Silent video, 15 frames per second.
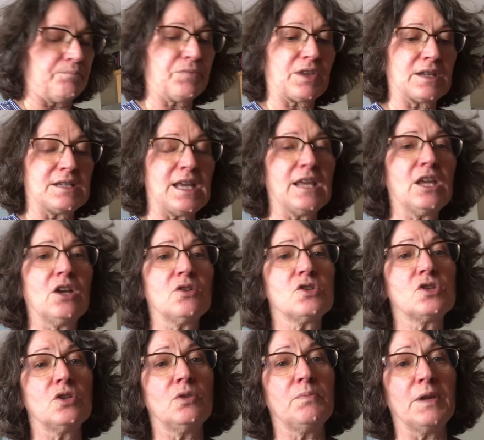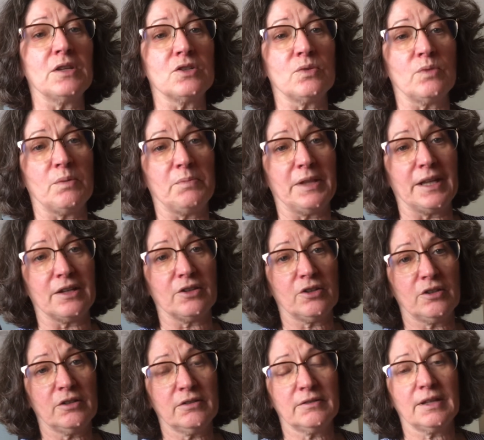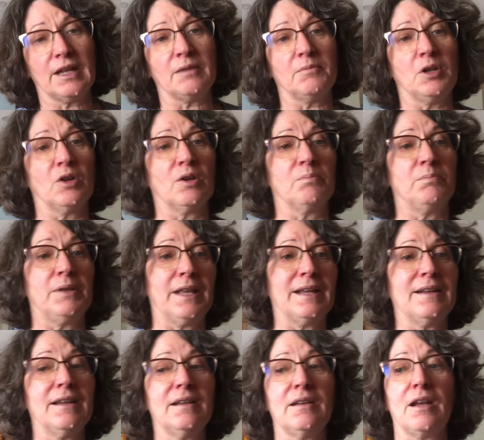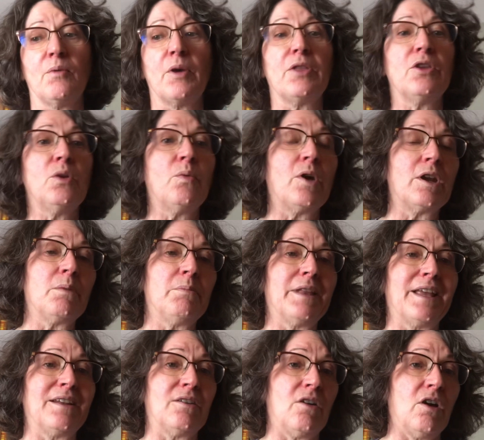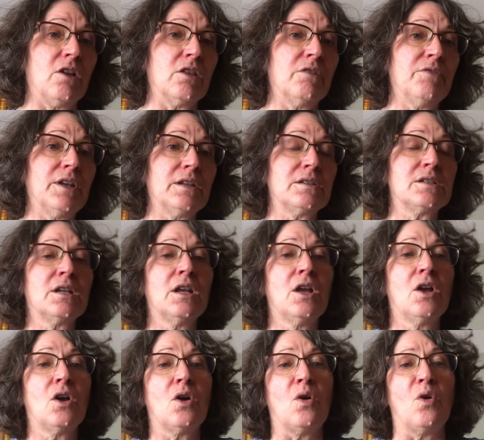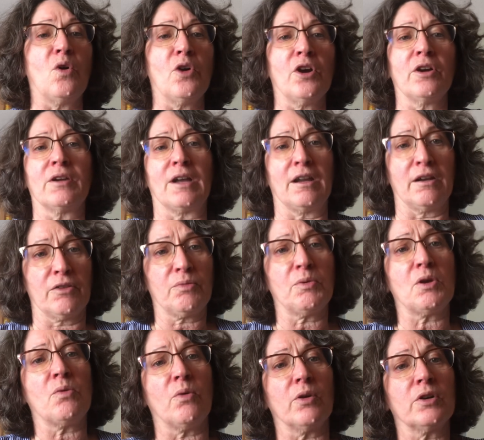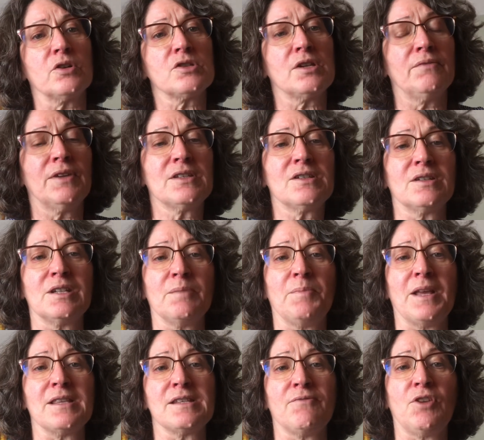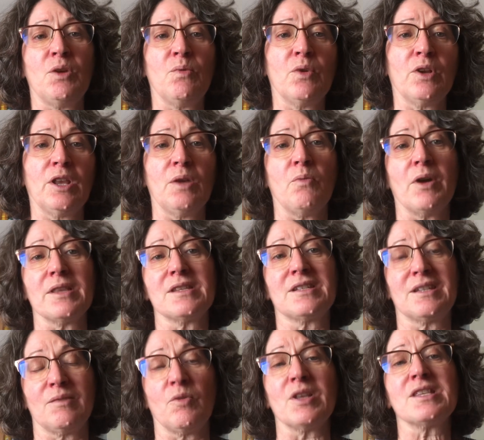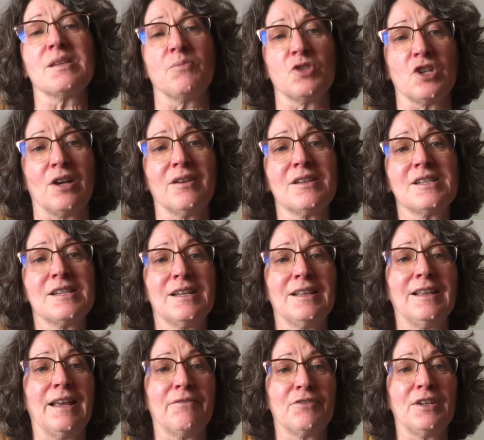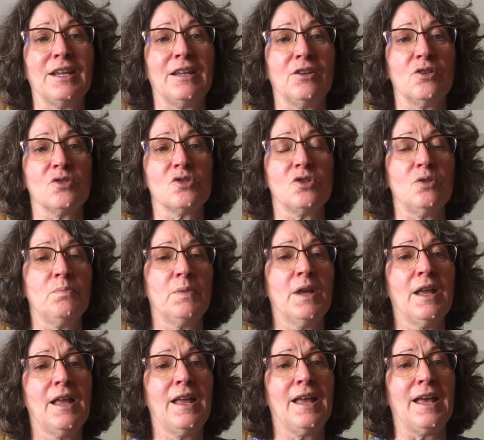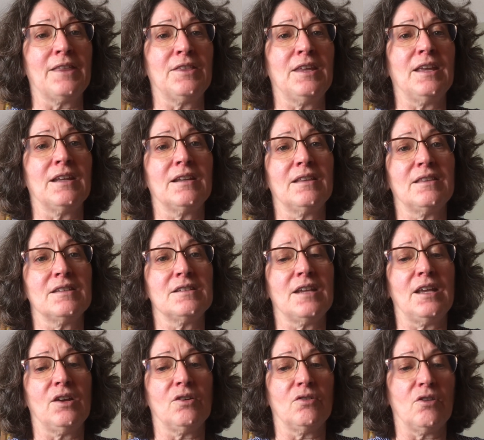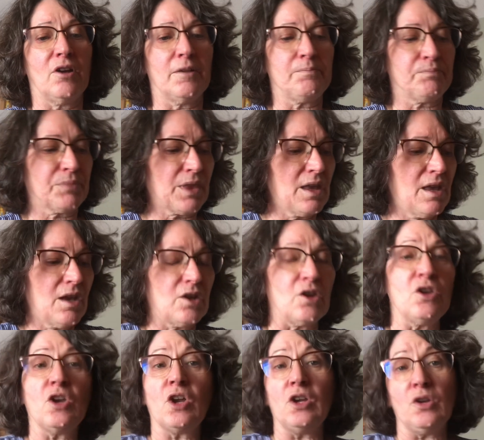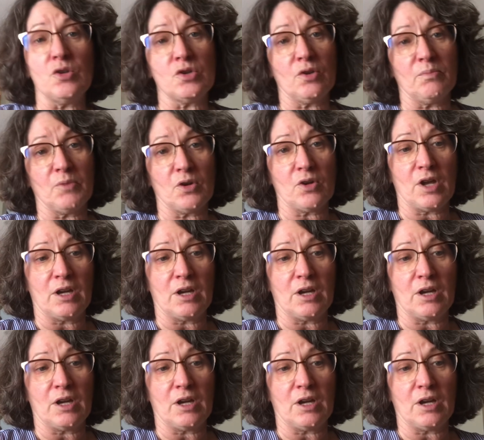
take your soup into a blender and you can blend it. Now, whether you want to blend all of it or kind of 3/4 of it. So it depends if you really want some chunks left in your soup at the end of the day or not. You can use an